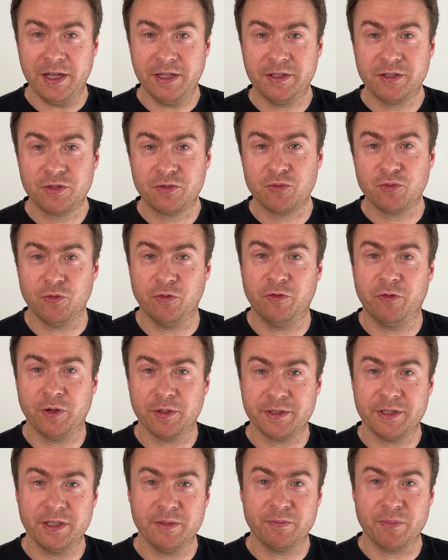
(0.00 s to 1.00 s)
8 to
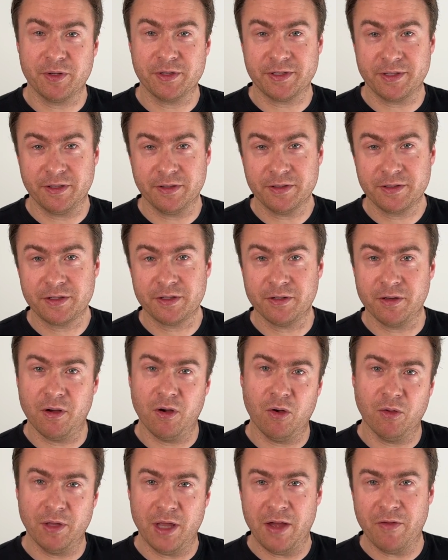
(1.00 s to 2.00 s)
14%
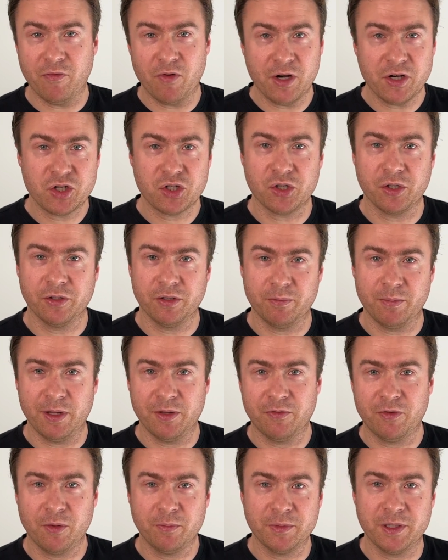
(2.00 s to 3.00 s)
on average on the
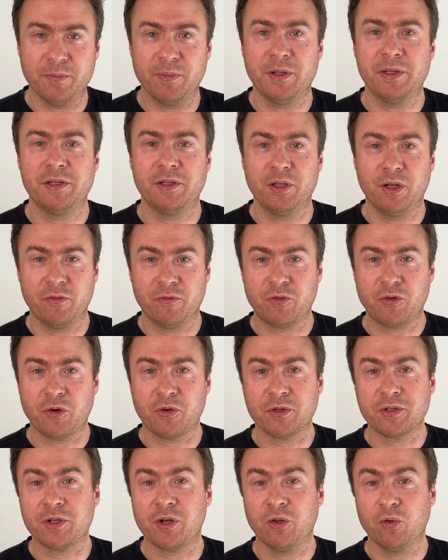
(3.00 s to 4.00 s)
platform, depending, of
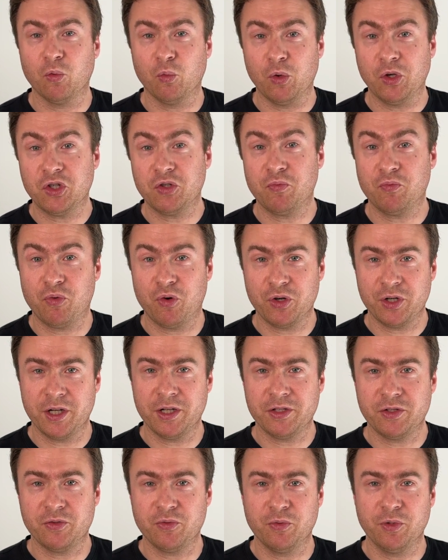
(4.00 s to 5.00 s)
course, on which
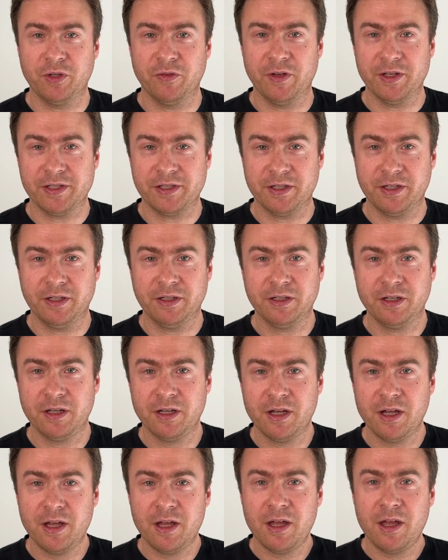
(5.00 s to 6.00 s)
project you invest in.
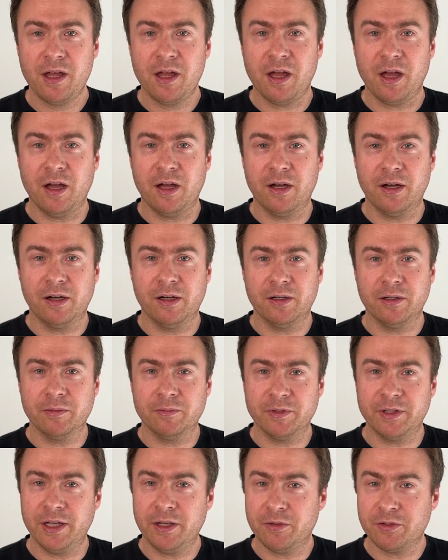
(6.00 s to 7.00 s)

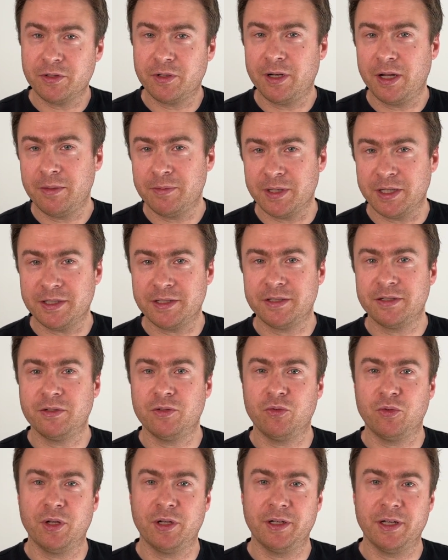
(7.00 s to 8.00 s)
They also claim that
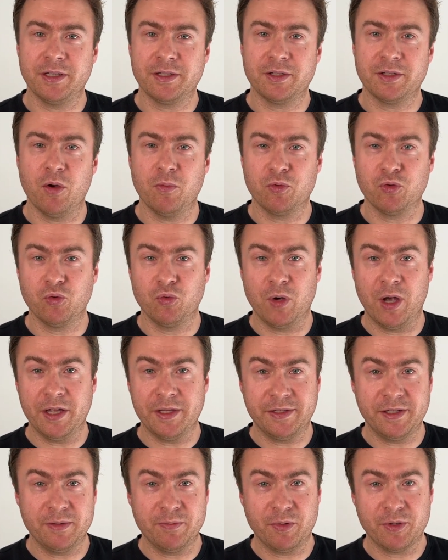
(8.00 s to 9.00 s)
you can get up to
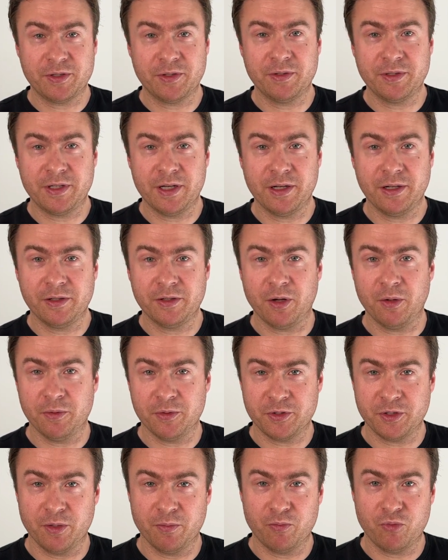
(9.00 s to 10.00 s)
18% yield
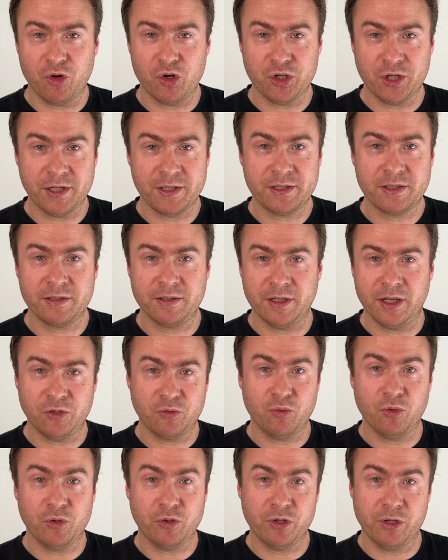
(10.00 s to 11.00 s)
on some projects
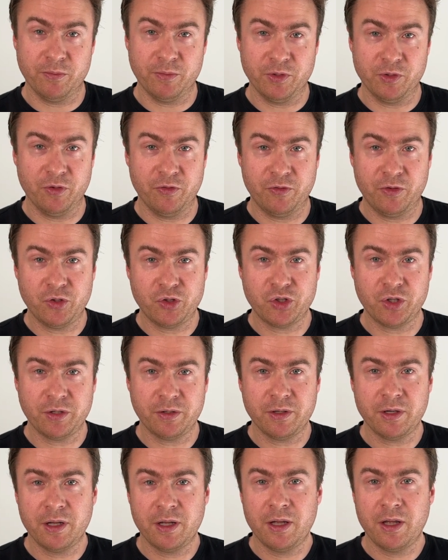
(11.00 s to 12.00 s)
that will come in the
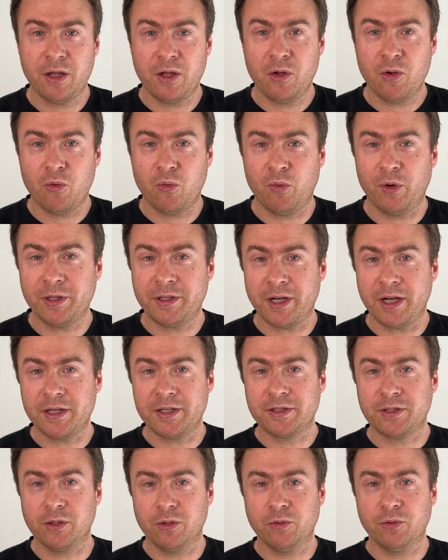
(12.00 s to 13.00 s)
future. What I
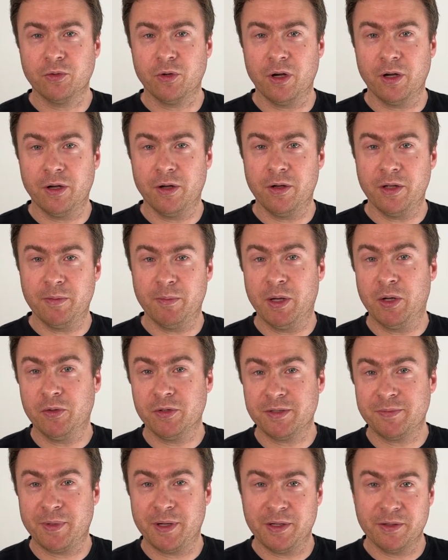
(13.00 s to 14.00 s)
saw in my own
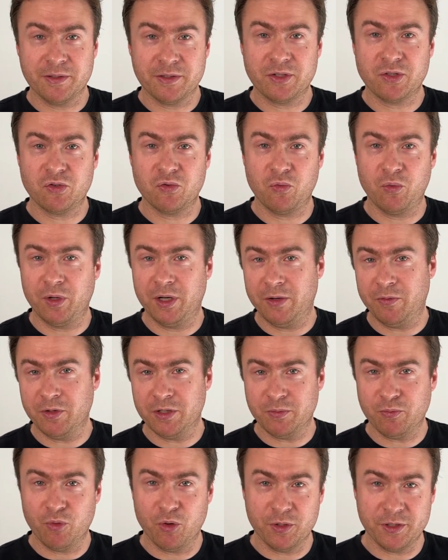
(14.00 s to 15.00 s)
experience when I
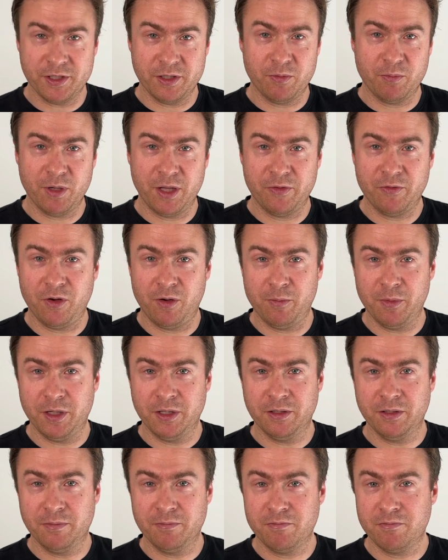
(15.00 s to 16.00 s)
was browsing the platform
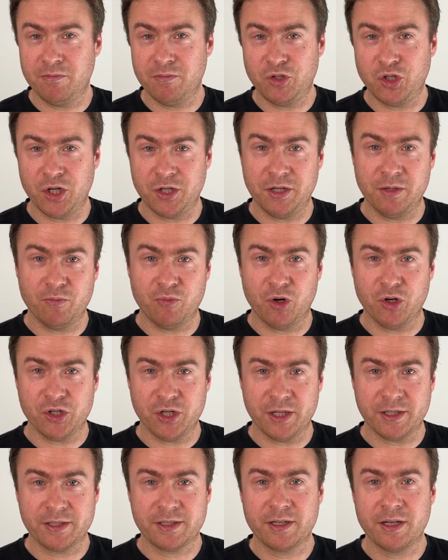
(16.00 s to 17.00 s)
and checking
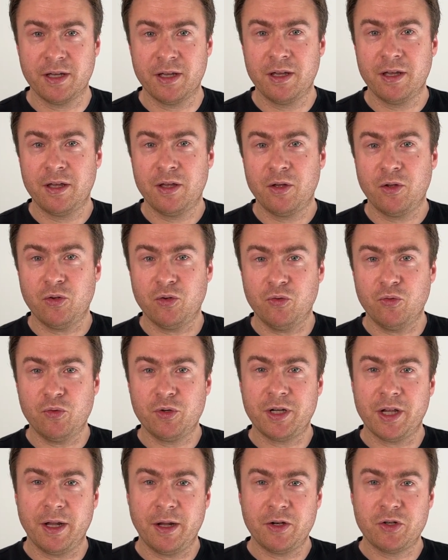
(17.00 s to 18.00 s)
projects, you
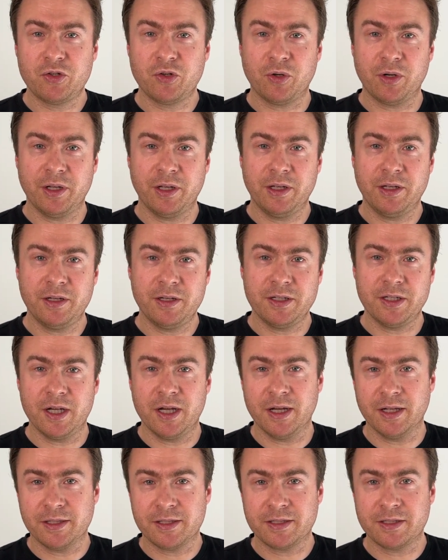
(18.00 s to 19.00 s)
can actually
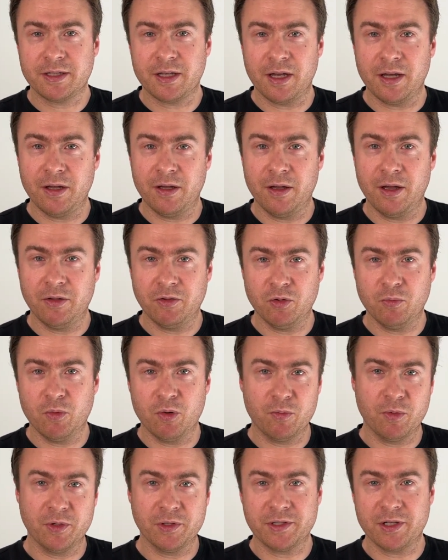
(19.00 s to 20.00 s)
get, at the
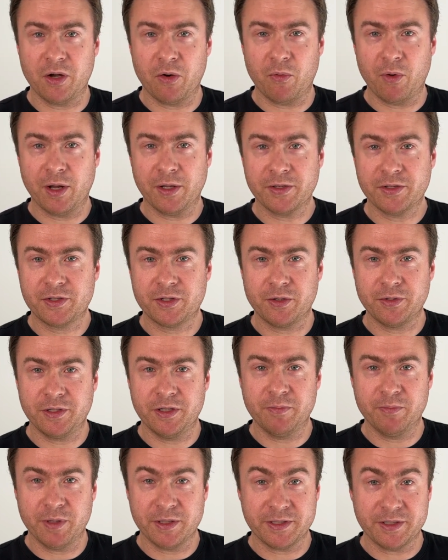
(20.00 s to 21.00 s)
moment, around
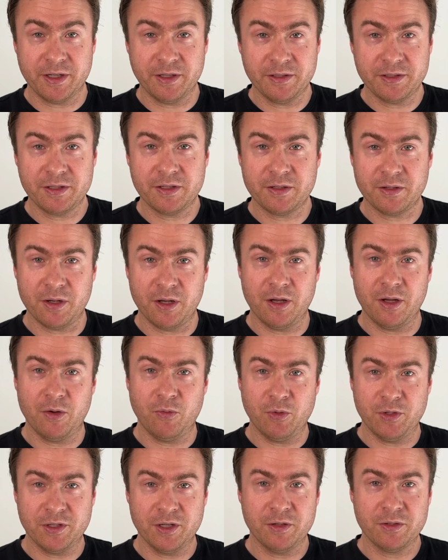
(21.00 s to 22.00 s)

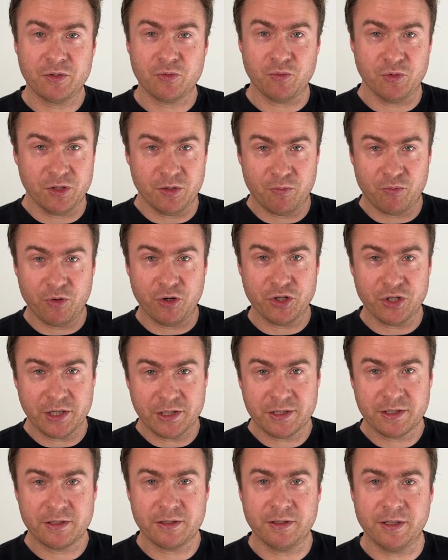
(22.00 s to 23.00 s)
13% returns with the
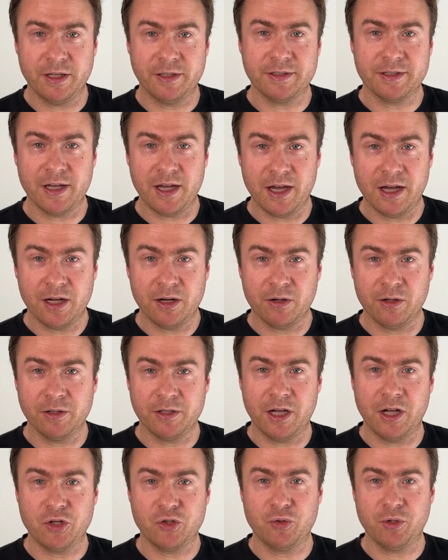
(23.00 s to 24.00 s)
projects that
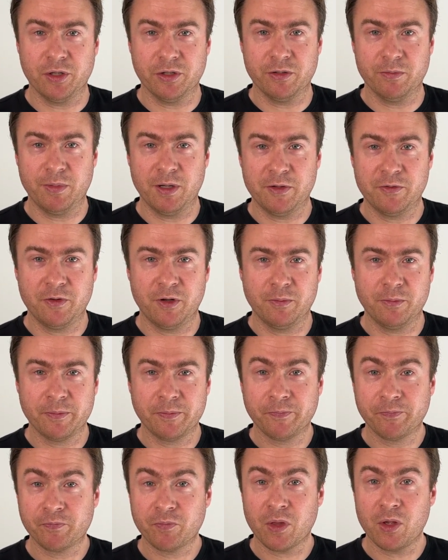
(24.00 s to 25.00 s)
are actually on the
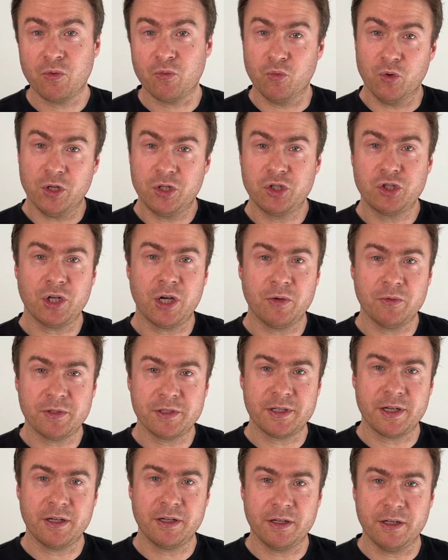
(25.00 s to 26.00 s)
platform, which I would
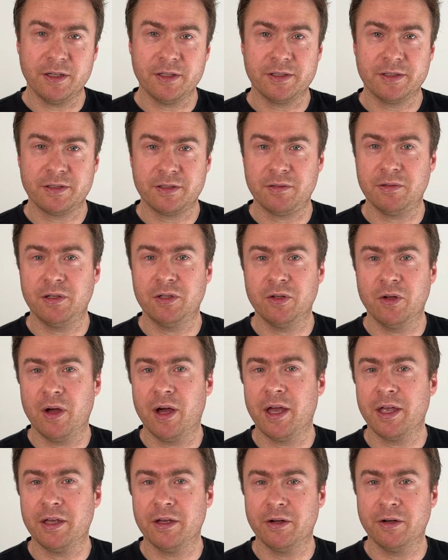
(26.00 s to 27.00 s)
say it's in the
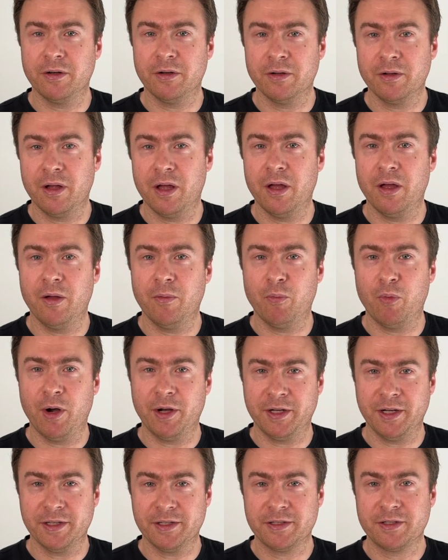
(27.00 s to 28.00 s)
higher
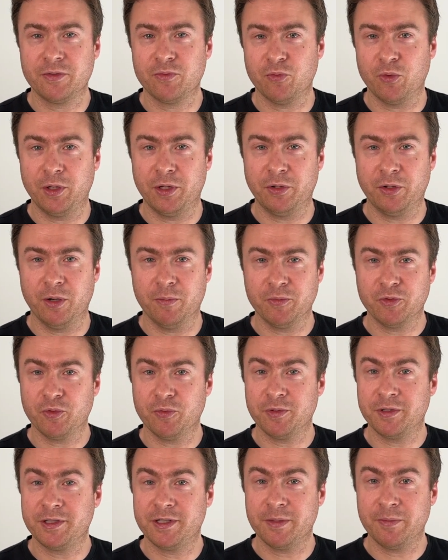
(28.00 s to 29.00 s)
brackets when it comes
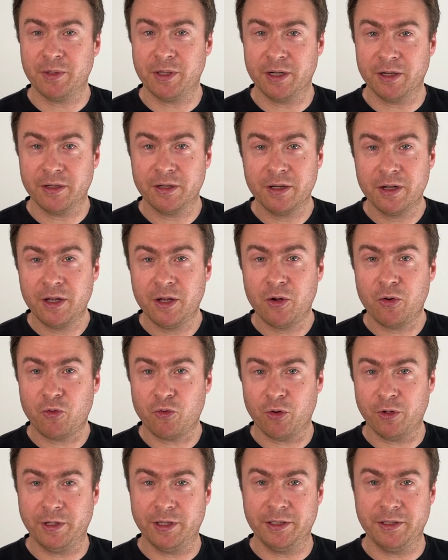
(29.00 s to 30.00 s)
to similar
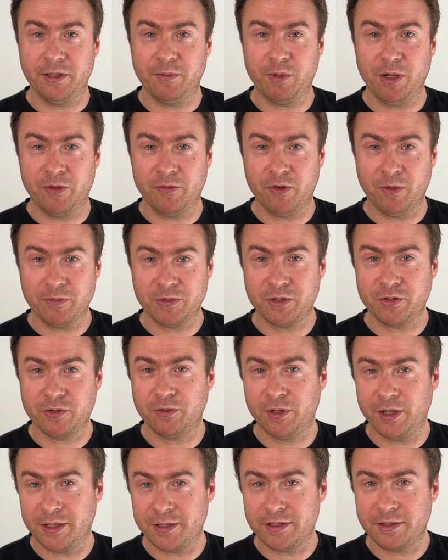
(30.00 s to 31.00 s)
crowdlending platforms.
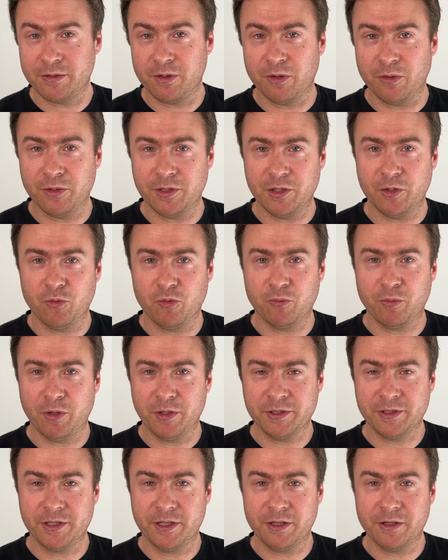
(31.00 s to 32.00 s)
So that's already a good
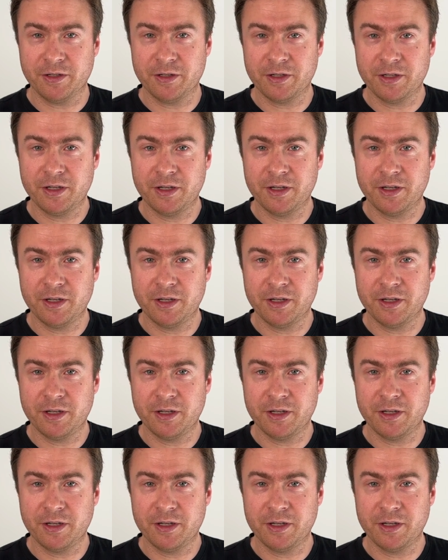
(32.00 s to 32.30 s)
point here.